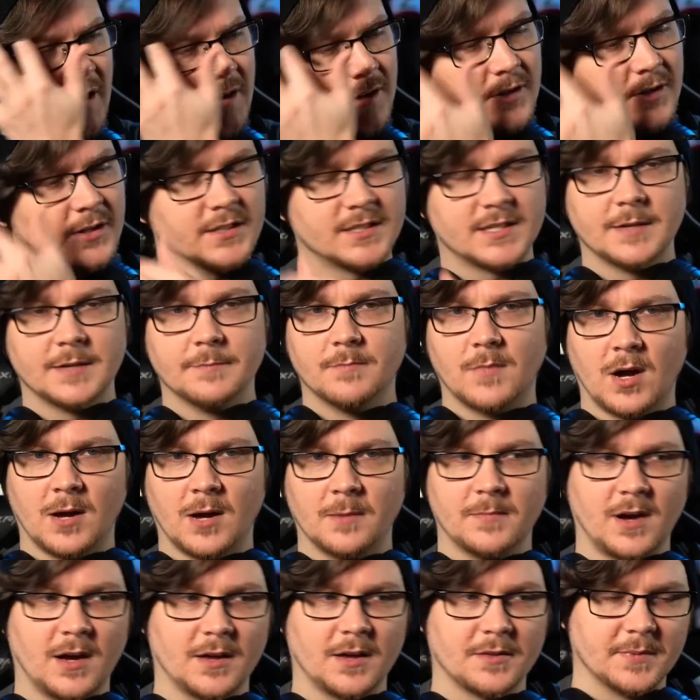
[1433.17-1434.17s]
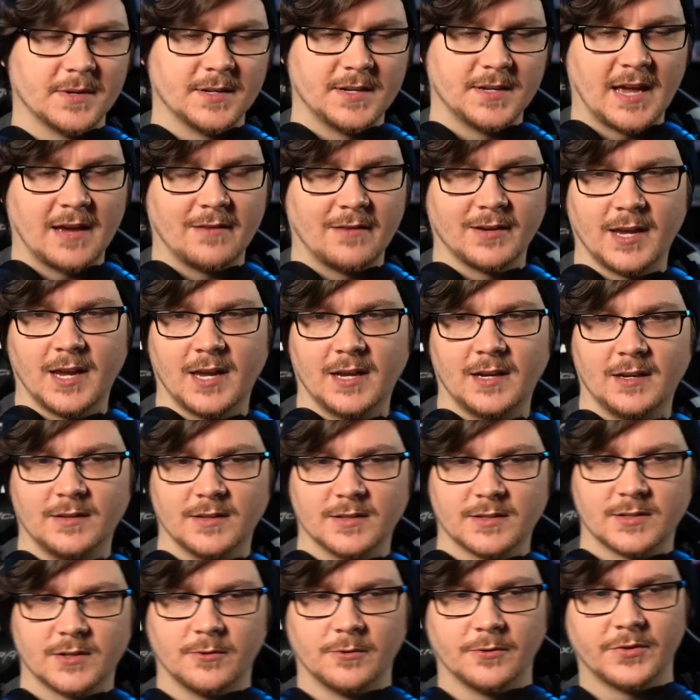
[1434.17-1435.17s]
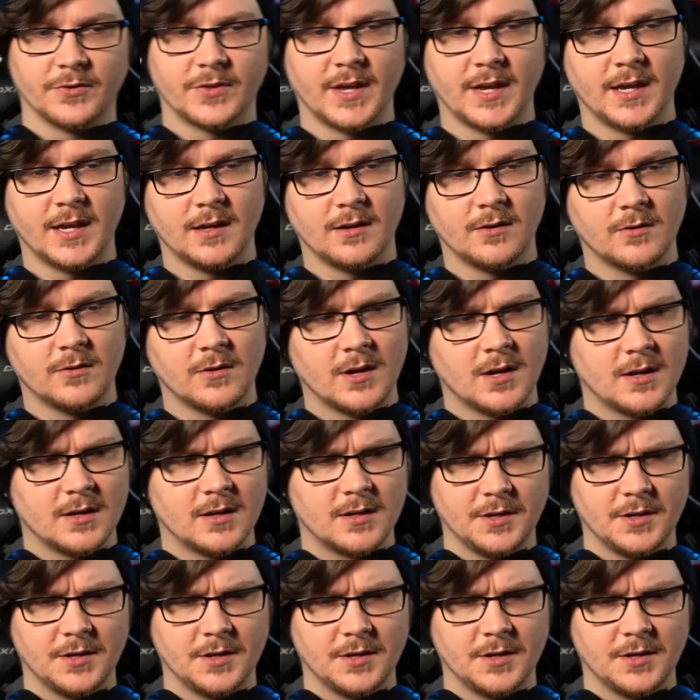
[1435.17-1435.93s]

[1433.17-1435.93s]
And you can see Mon Mothma navigating this whole thing,